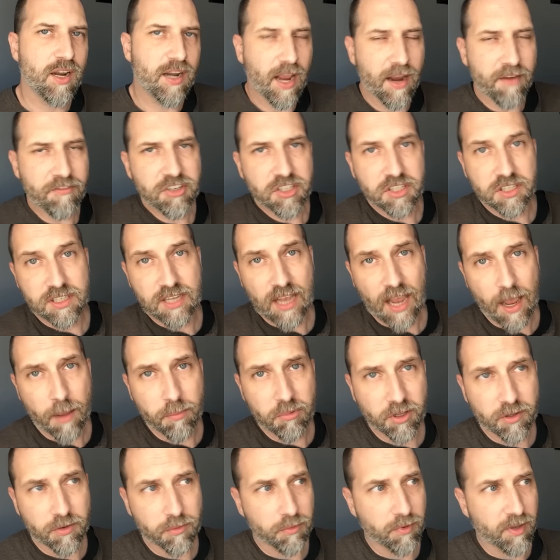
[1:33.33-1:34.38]
On average, a
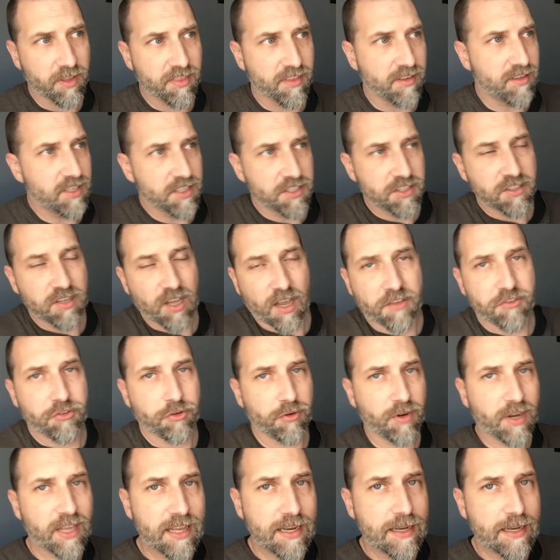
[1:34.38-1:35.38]
tablet with a digitizer